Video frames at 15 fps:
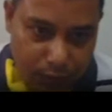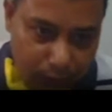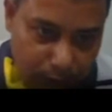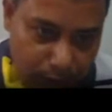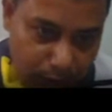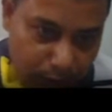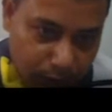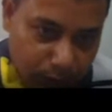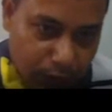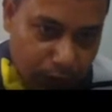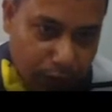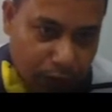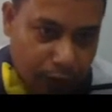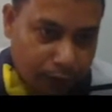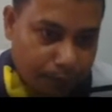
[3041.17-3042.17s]

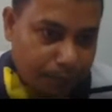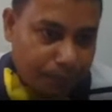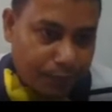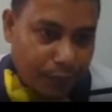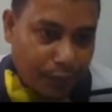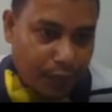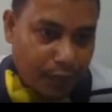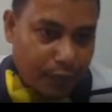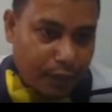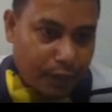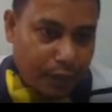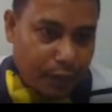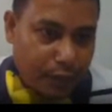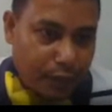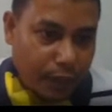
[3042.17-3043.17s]
Okay.
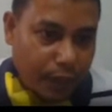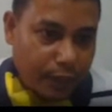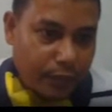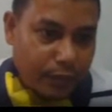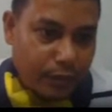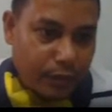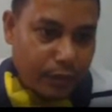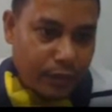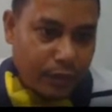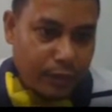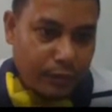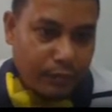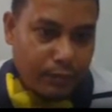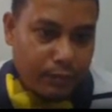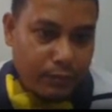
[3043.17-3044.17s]
Thank you, sir.
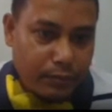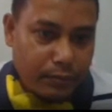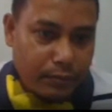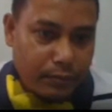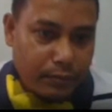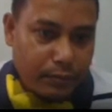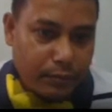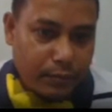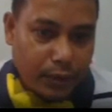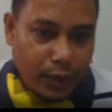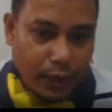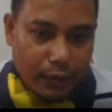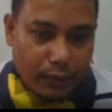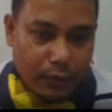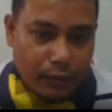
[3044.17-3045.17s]

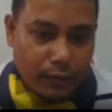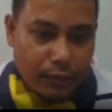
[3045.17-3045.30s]
Hello.